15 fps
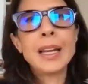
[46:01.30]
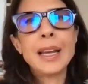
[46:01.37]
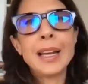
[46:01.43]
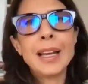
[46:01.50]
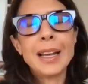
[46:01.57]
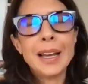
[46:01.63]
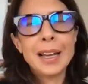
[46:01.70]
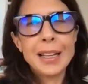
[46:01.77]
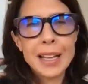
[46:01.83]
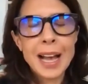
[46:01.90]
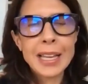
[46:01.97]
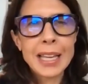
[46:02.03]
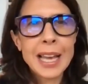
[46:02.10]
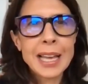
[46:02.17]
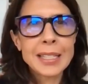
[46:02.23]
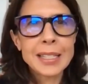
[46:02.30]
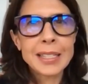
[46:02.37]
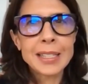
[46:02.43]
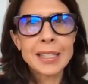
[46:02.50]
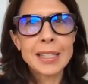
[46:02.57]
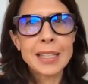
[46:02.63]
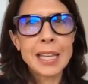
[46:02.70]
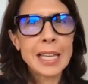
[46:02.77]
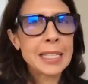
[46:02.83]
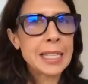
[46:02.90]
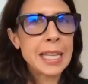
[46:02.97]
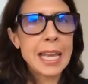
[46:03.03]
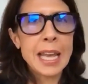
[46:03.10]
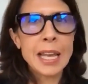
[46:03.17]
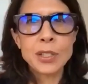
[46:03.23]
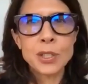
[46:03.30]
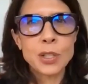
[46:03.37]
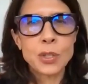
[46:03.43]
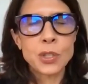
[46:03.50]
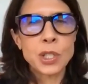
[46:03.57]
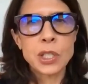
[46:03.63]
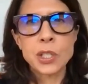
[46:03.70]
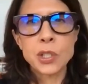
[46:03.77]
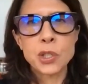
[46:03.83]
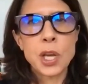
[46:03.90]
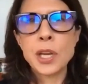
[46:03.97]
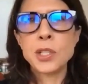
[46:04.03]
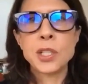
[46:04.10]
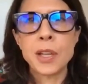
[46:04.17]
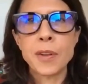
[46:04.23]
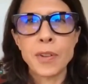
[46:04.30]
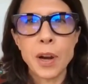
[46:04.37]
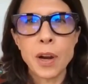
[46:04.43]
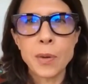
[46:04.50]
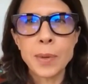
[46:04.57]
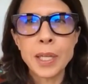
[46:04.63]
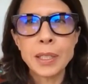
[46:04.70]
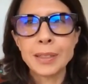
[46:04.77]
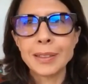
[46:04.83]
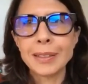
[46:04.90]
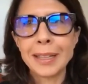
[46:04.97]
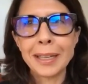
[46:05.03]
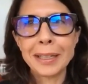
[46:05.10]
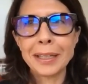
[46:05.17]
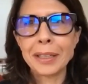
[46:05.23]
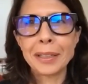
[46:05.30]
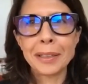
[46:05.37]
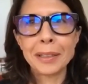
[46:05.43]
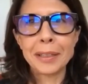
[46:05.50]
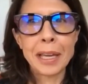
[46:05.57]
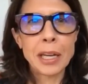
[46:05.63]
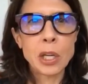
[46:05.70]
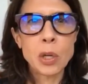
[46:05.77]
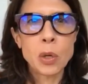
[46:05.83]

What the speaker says: mean, I guess is the answer just change the environment? Like get a new